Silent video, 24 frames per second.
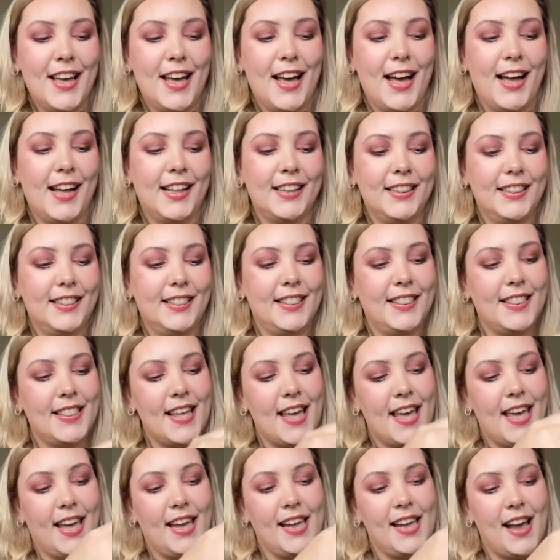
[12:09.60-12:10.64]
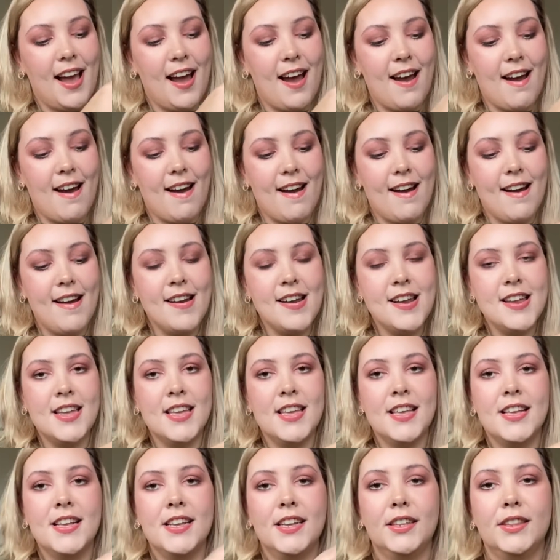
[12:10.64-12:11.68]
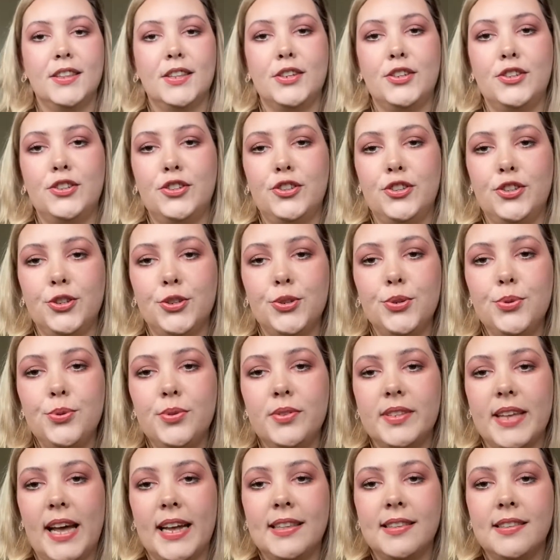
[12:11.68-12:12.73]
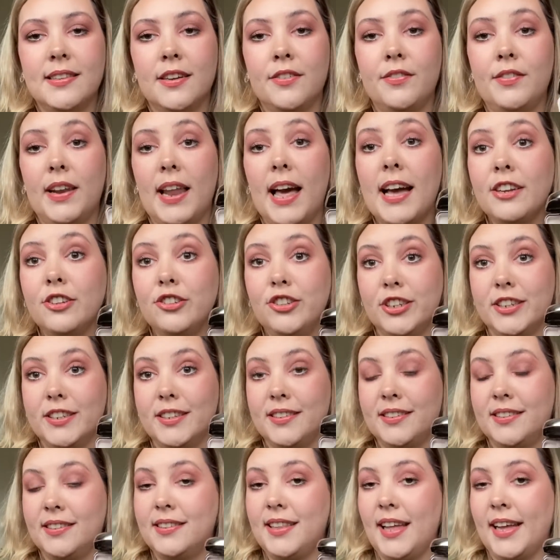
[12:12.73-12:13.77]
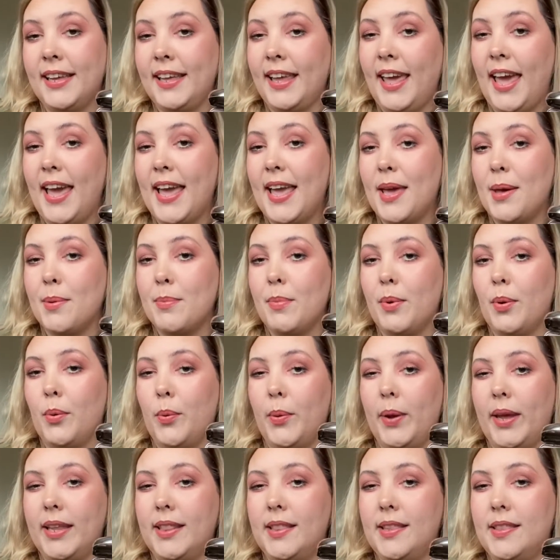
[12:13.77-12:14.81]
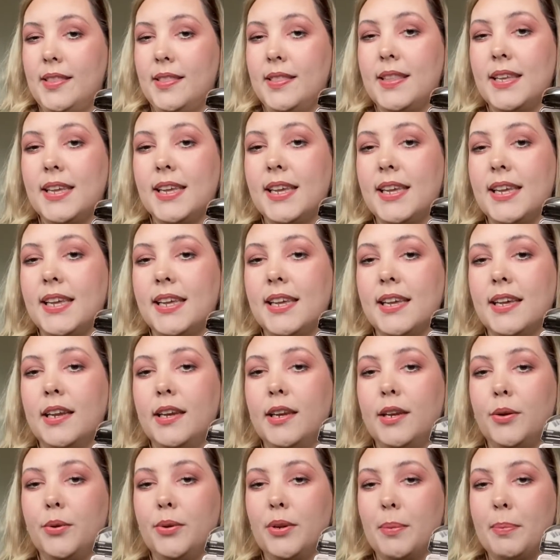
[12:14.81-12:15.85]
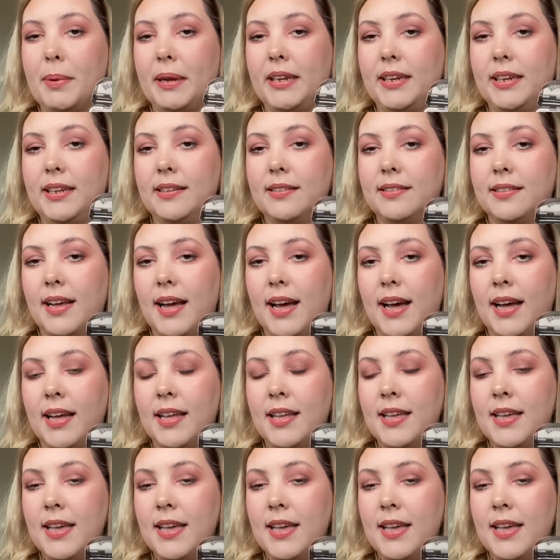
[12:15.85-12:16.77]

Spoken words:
and they are the 2 sets of lashes that came with the Luna by Lisa